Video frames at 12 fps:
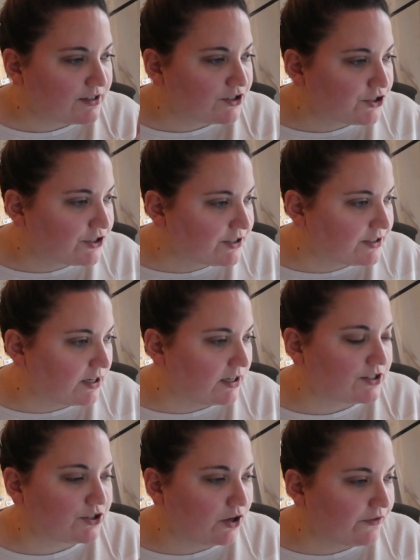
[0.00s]

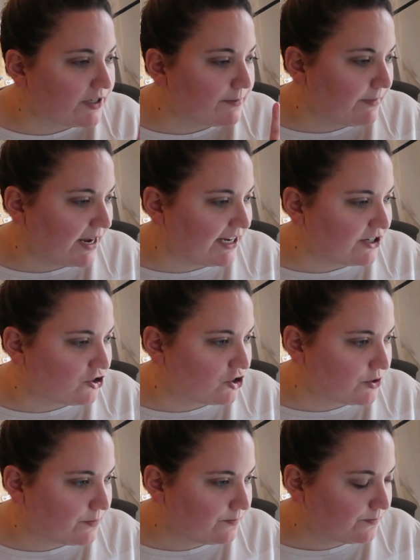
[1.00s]
Servant
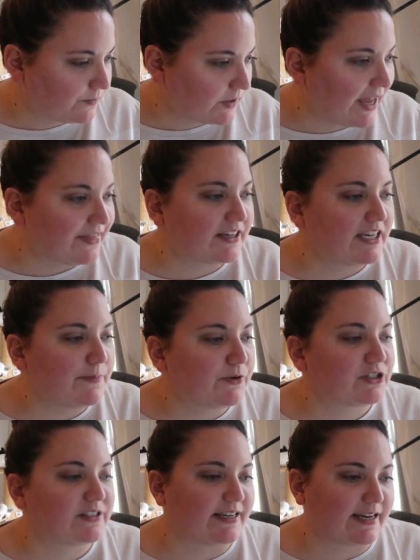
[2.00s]
Mage and The
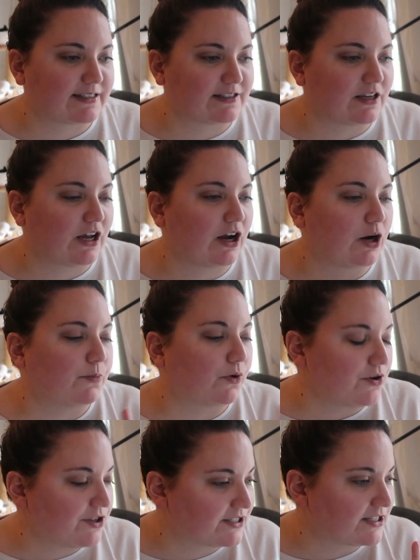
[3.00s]
Keeper 6 are
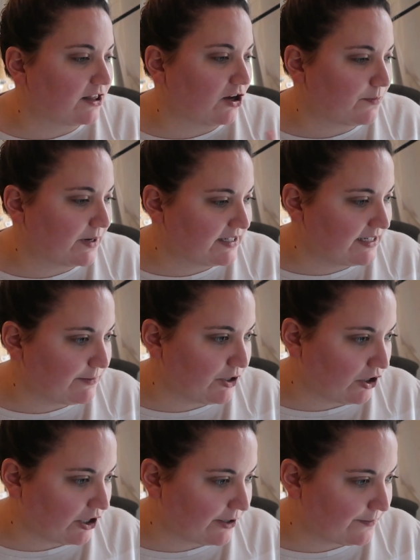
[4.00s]
both still on my
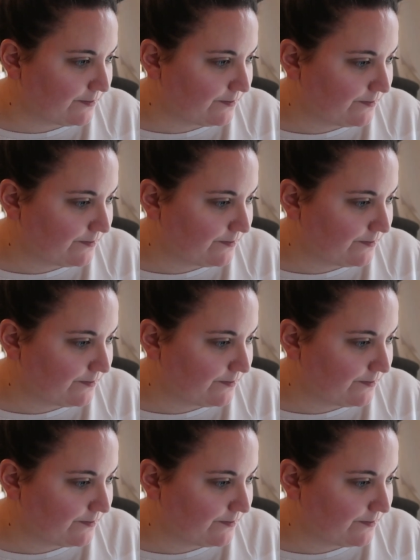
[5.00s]
TBR.